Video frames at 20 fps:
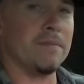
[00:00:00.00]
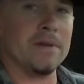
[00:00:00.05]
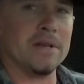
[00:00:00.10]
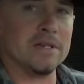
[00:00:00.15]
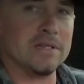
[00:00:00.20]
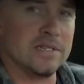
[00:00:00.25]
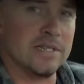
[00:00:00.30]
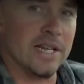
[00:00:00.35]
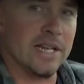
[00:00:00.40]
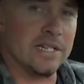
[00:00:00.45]

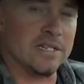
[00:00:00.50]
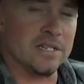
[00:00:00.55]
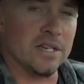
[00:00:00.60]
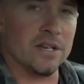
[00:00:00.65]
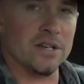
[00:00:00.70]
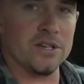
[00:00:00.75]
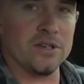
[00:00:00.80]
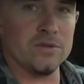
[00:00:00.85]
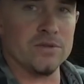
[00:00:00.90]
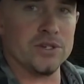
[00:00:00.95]
because Satan's a
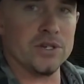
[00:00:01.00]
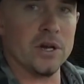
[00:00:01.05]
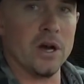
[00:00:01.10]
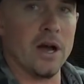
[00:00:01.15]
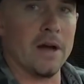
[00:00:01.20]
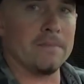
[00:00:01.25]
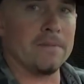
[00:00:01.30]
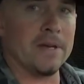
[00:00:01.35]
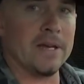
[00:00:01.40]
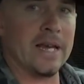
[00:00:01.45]
huge
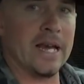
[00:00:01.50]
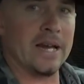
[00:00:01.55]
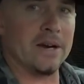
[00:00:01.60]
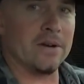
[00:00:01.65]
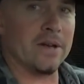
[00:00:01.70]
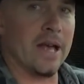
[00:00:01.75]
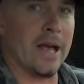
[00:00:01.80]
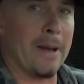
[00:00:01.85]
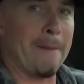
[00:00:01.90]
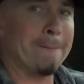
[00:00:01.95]
copycat,
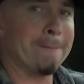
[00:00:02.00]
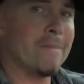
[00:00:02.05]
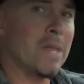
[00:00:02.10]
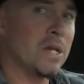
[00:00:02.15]
okay?